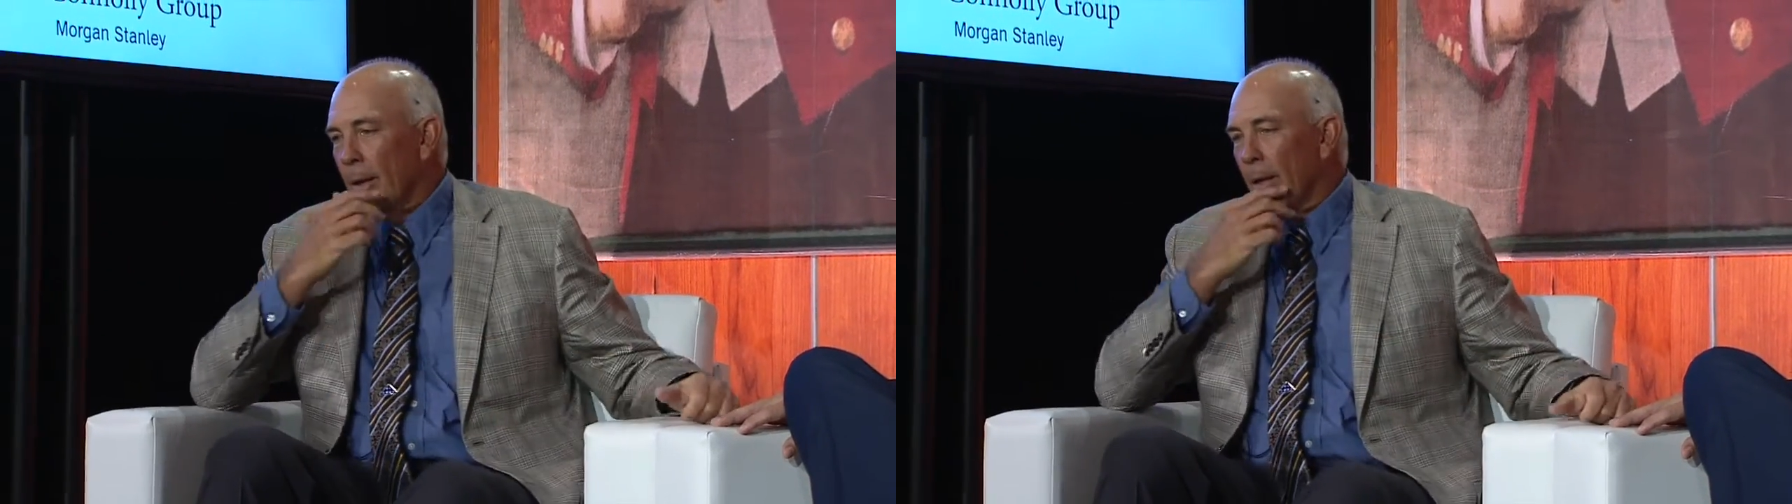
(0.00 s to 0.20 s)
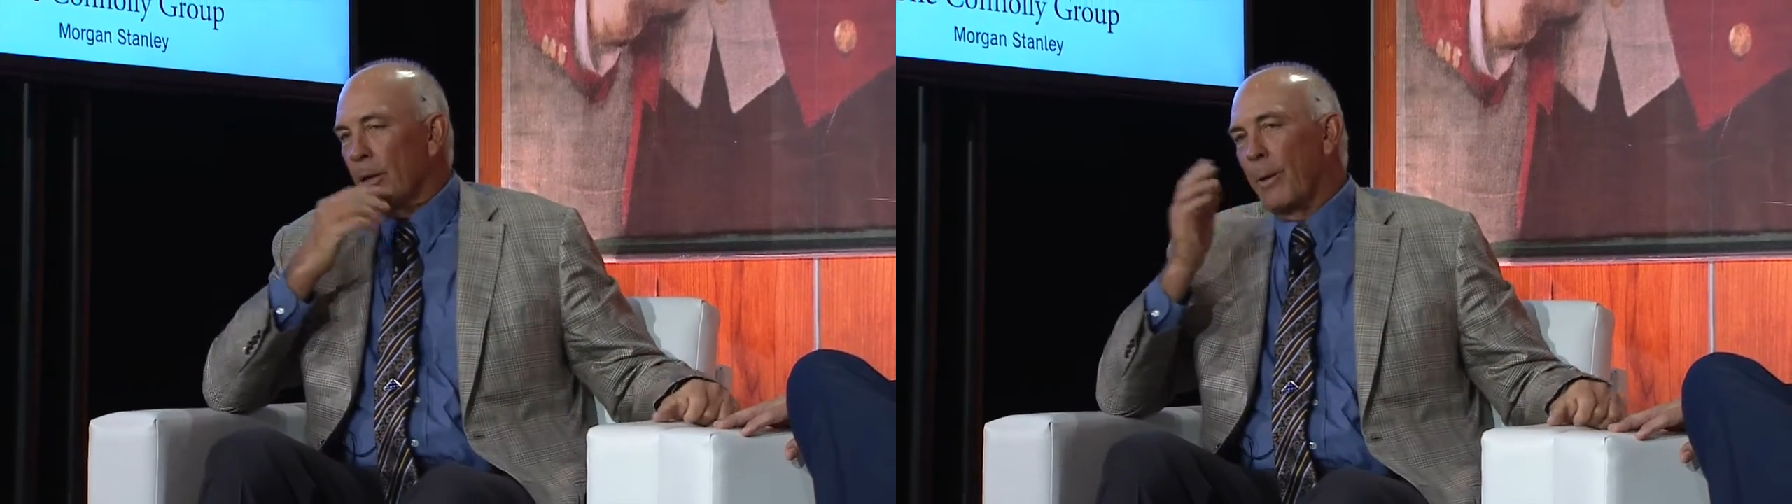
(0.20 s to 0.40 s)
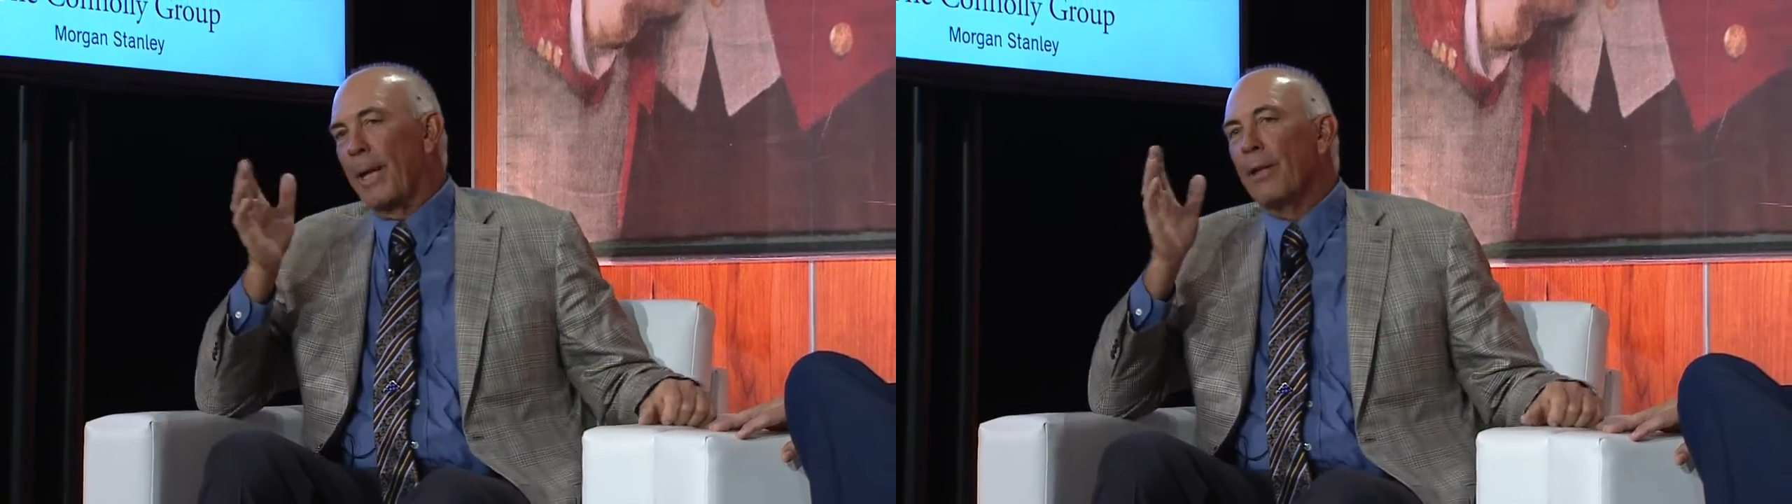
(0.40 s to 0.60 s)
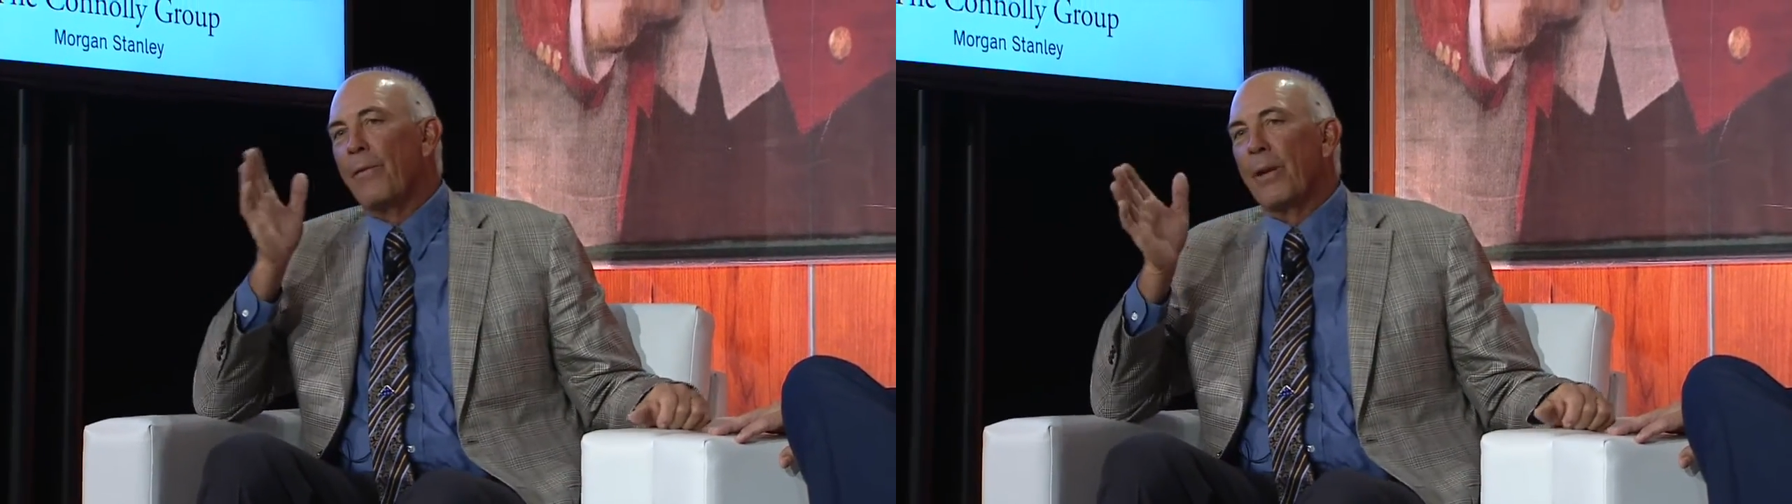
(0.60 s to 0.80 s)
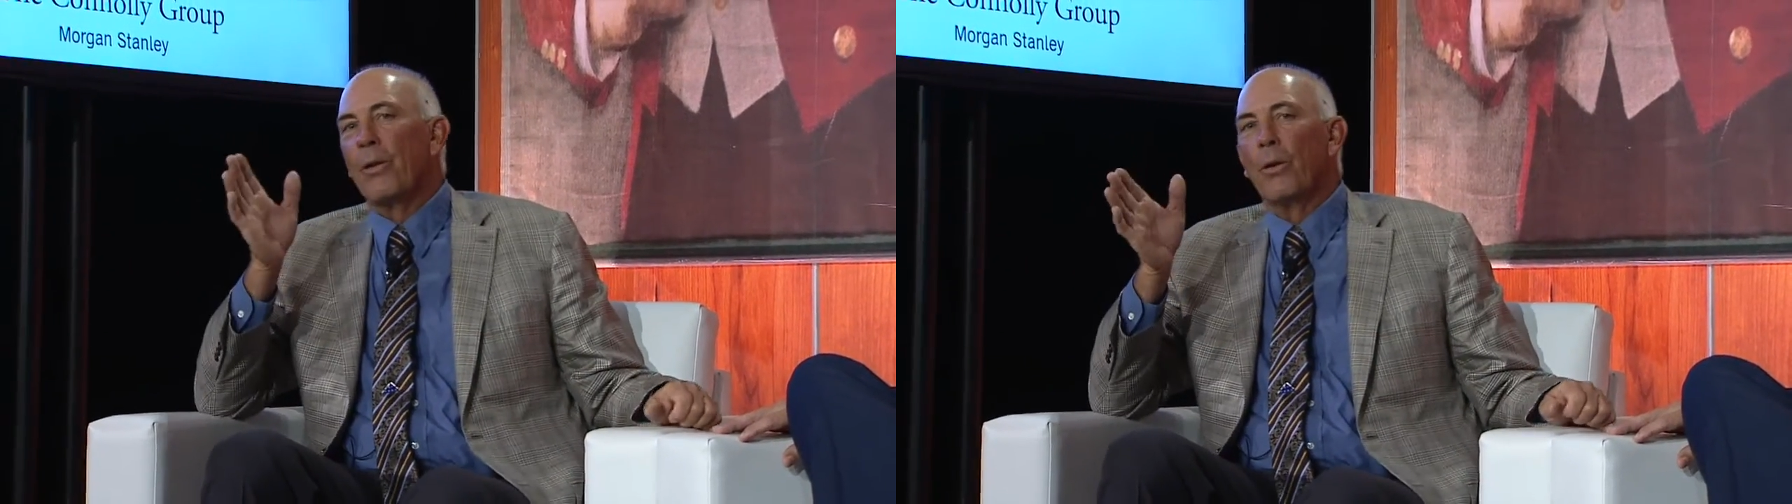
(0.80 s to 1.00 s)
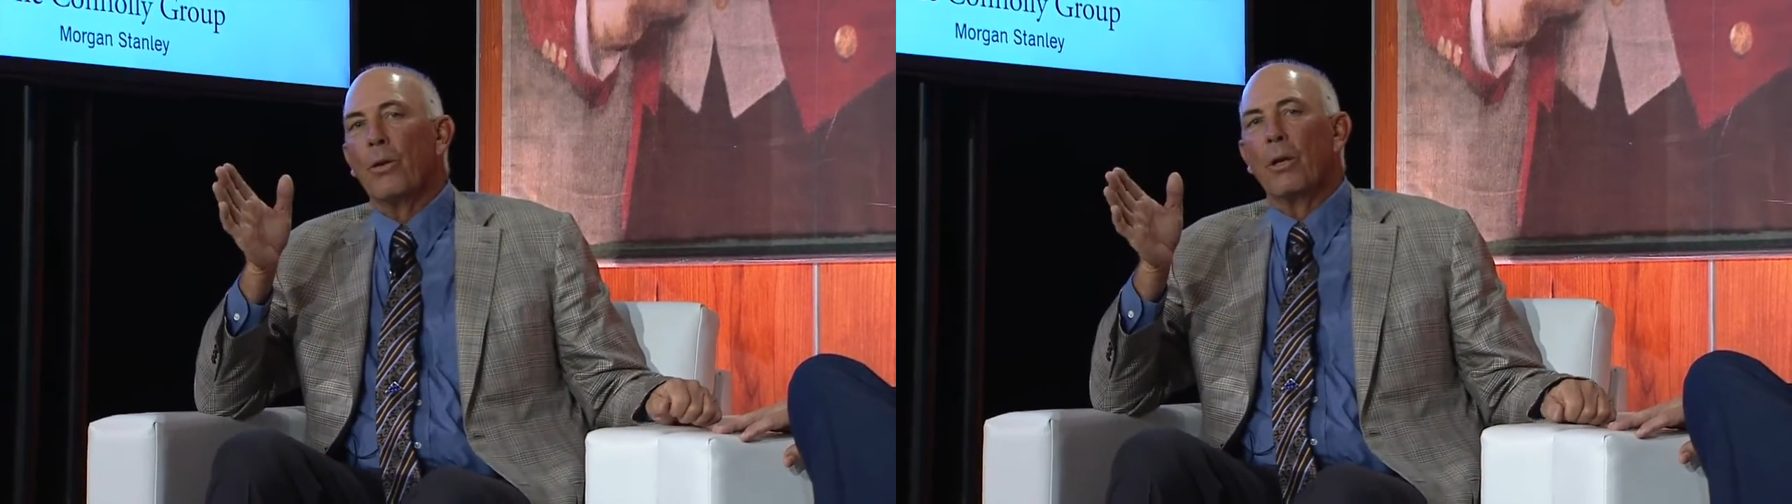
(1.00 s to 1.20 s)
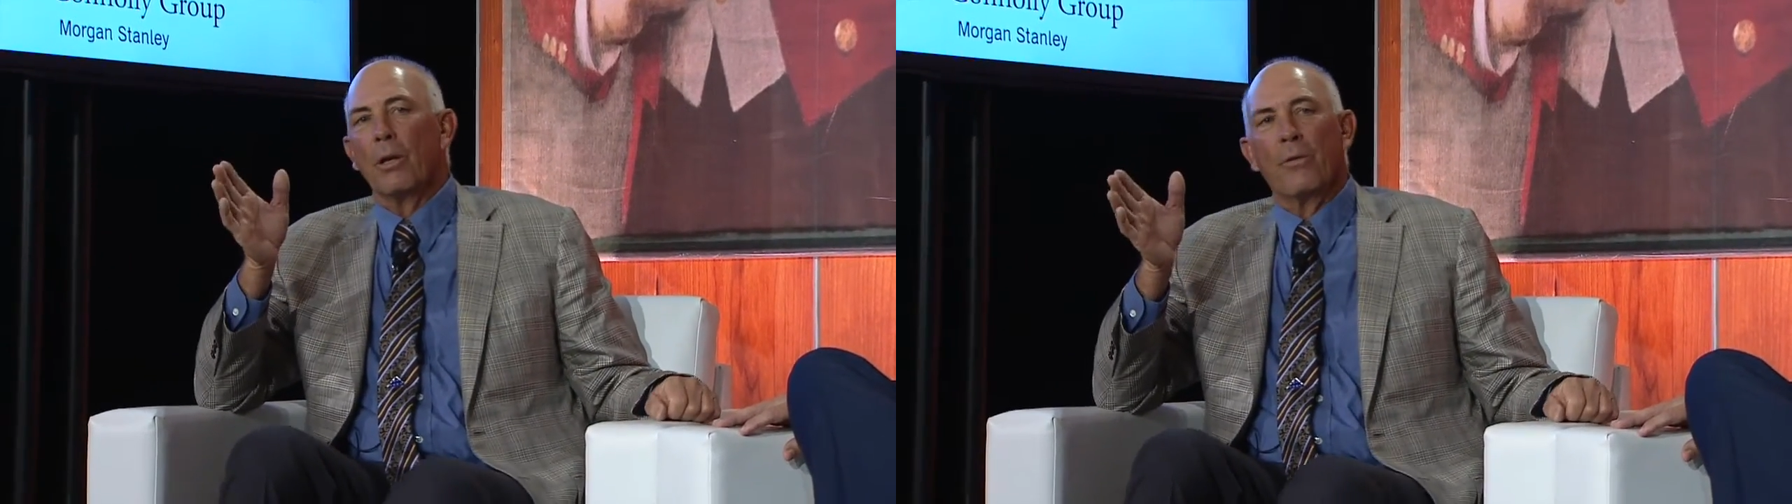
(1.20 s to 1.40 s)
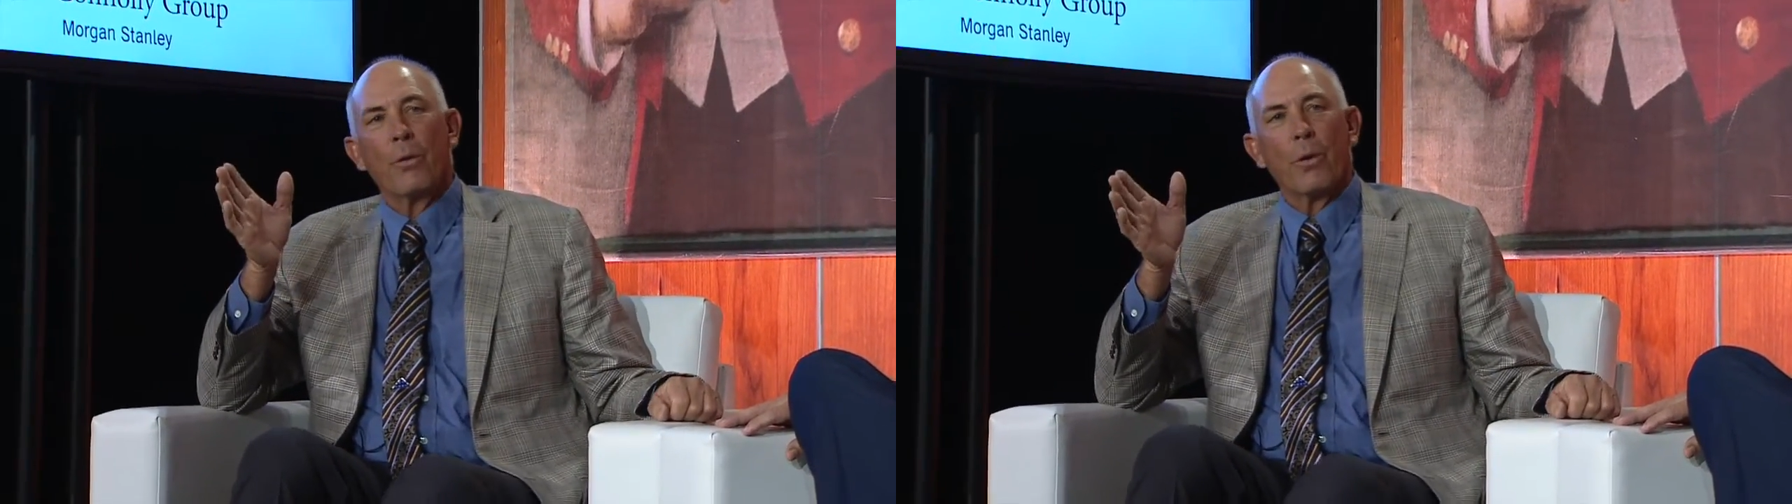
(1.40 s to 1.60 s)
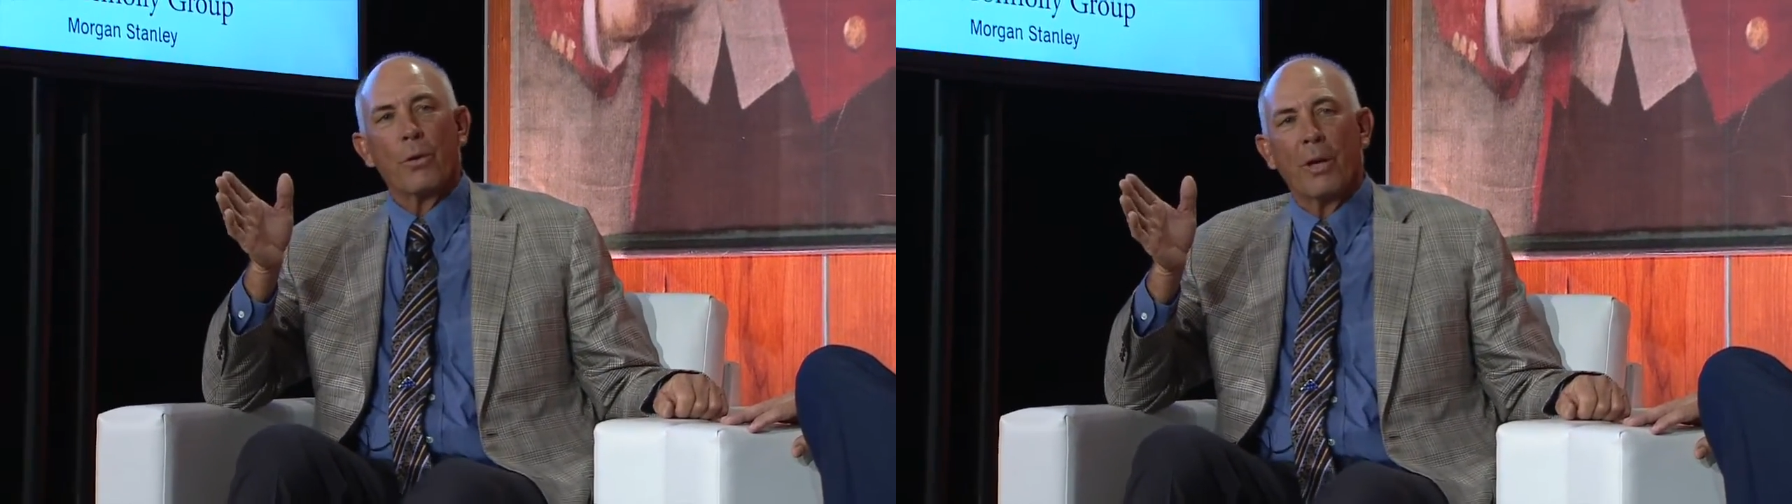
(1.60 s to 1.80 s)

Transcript: So we get in the fifth hole, or the fourth hole, I